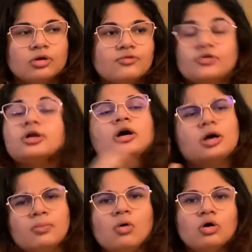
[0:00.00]

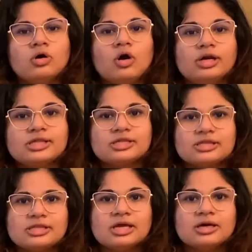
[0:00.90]
a more
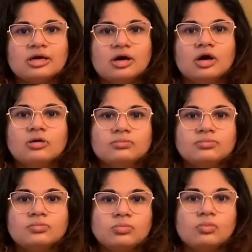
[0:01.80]
holistic,
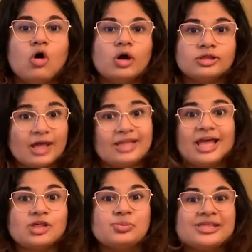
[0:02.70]
and
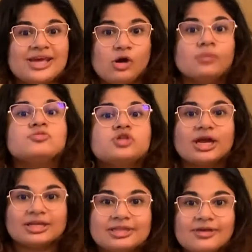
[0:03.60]
as we say,
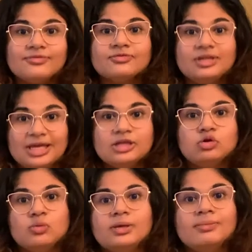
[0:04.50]
objective
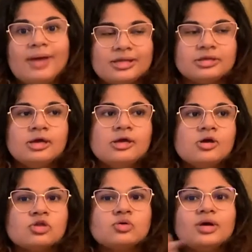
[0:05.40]
need to be met.
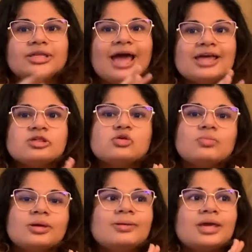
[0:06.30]
So it has to
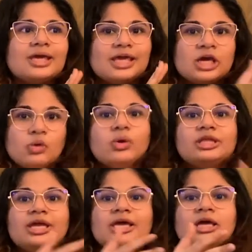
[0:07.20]
be
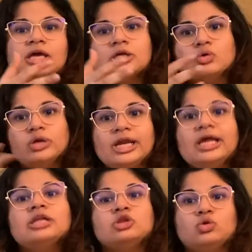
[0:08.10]
equity to
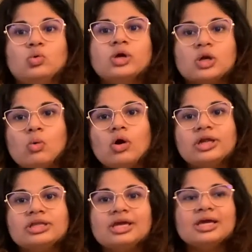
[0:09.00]
lead to
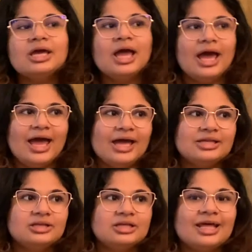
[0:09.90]
equality,
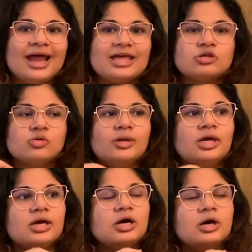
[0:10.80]
and there has to
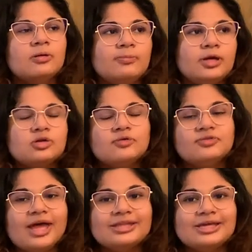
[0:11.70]
be a bit
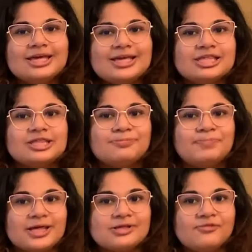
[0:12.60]
of that
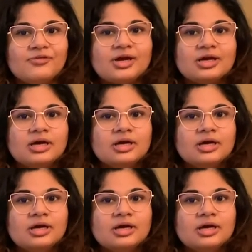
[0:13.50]
specific